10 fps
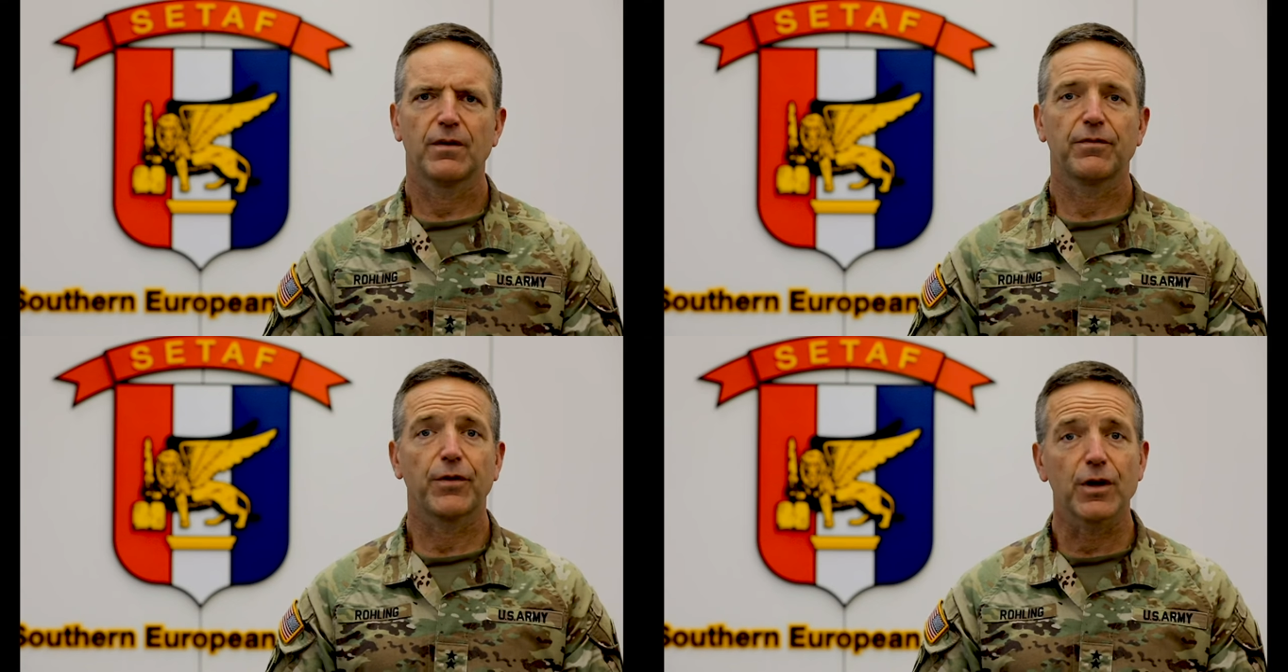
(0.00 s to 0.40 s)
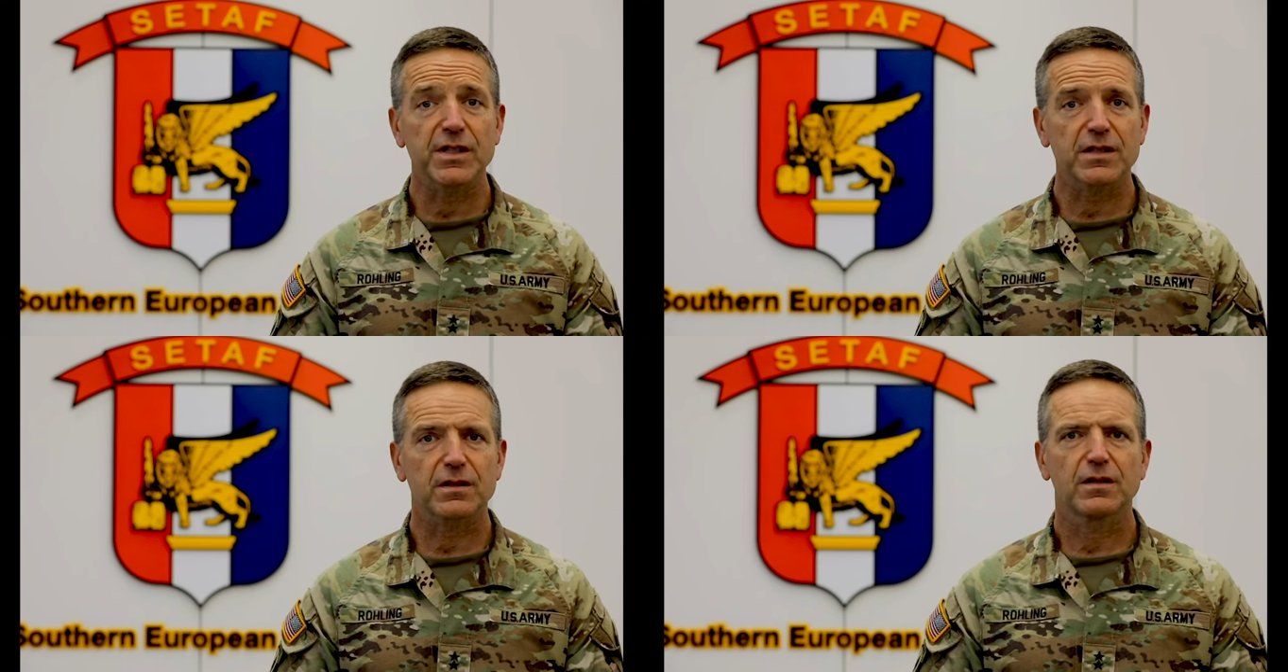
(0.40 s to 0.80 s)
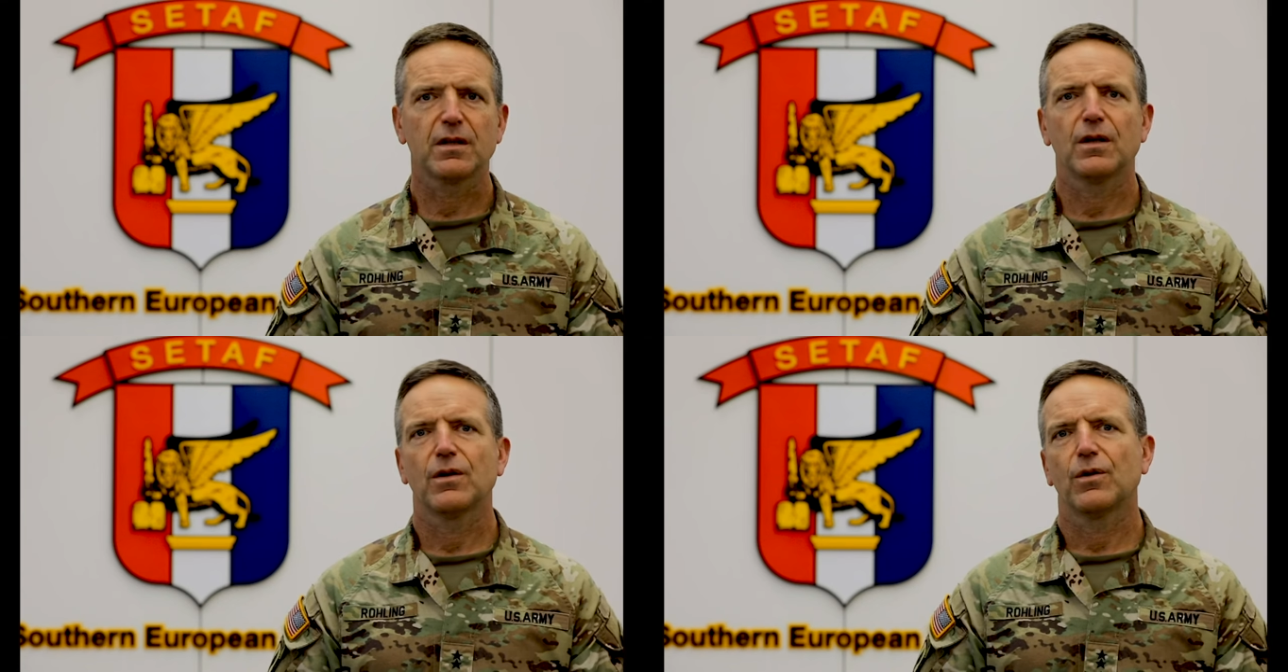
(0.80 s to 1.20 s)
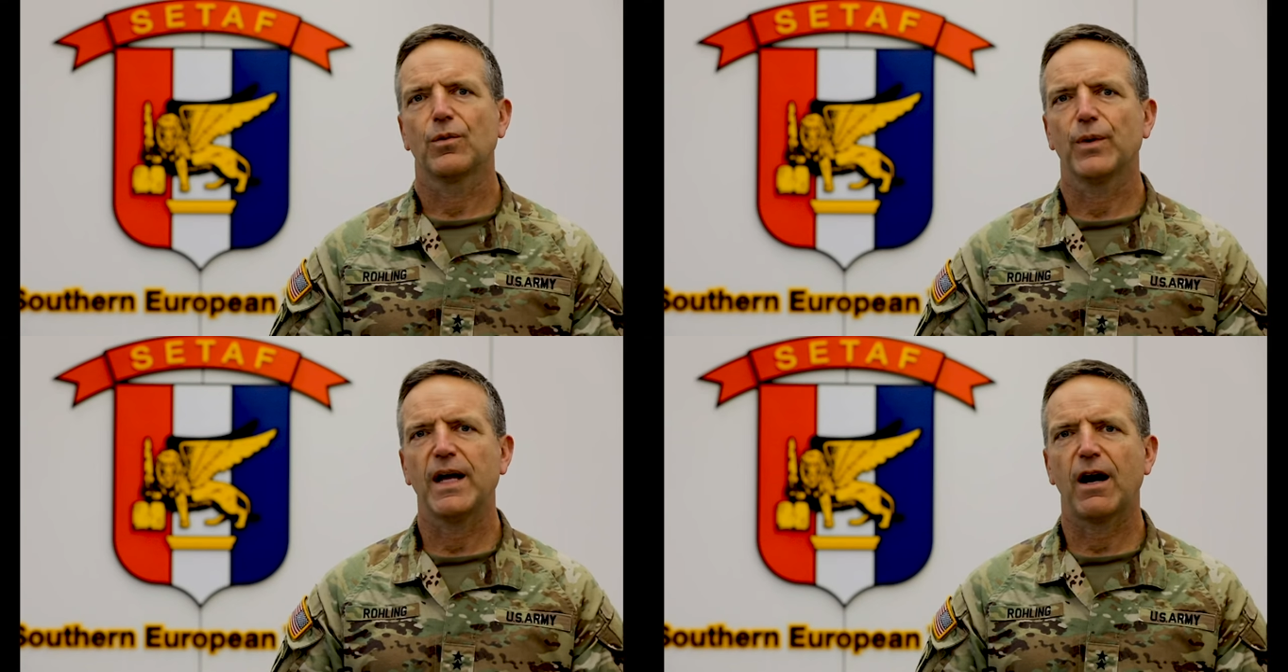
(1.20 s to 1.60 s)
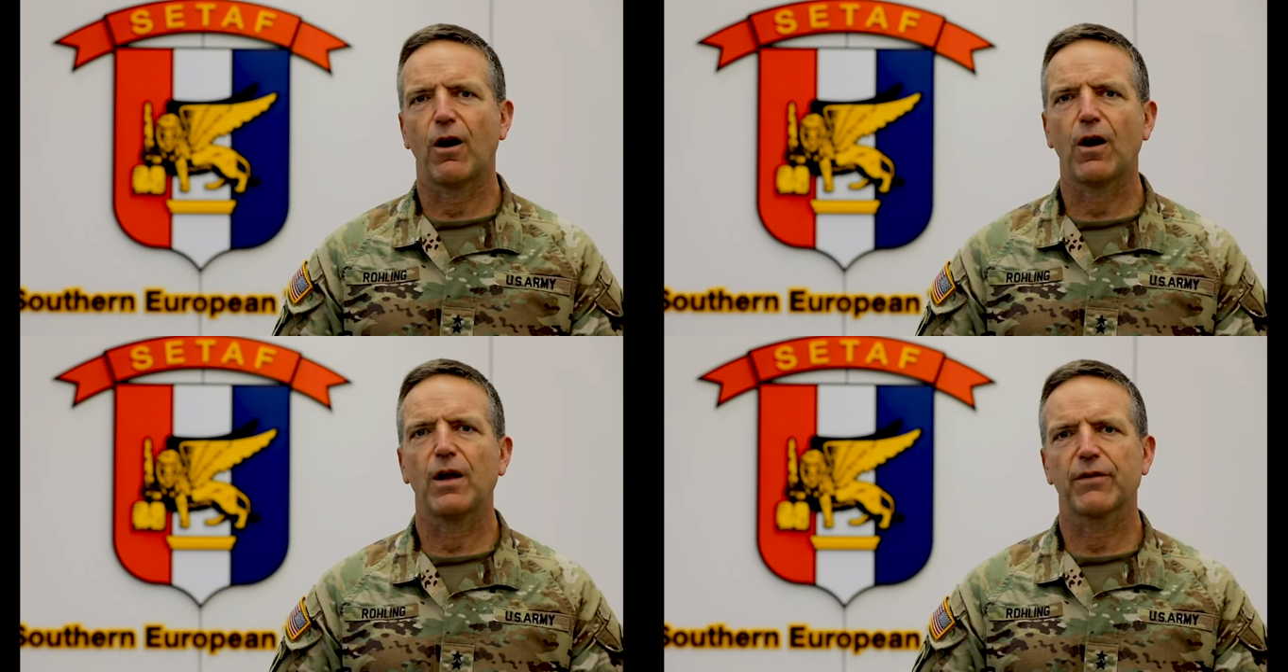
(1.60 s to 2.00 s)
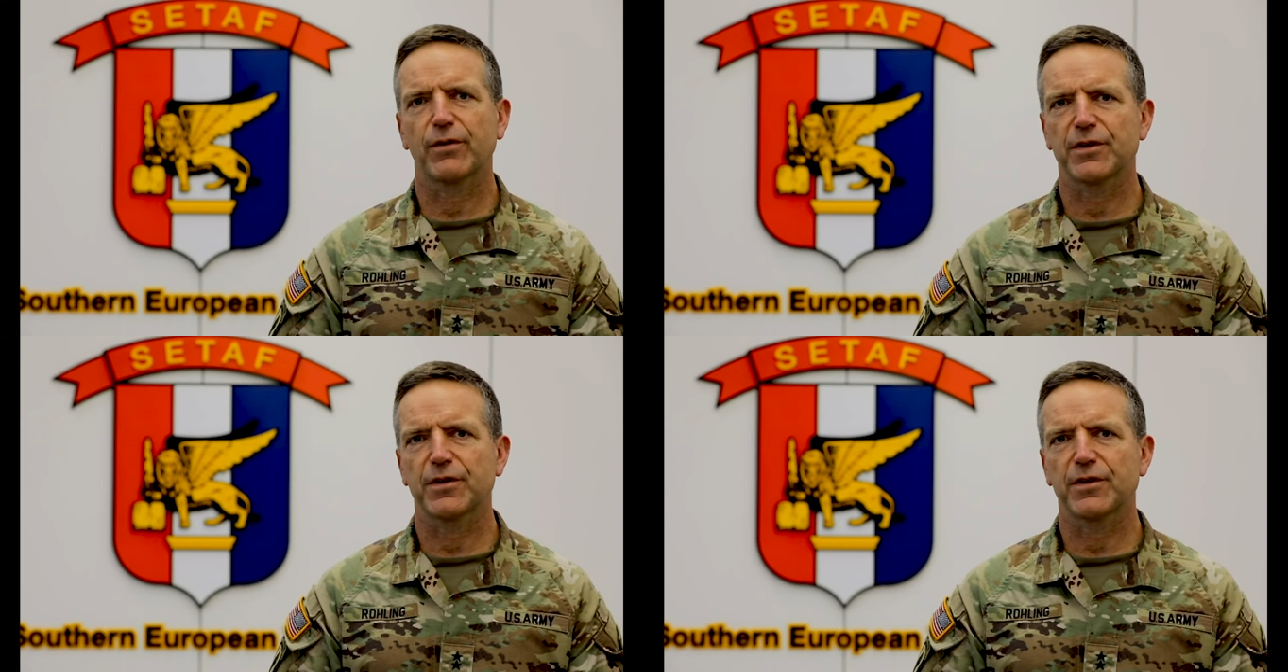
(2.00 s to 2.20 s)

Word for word: First, we all have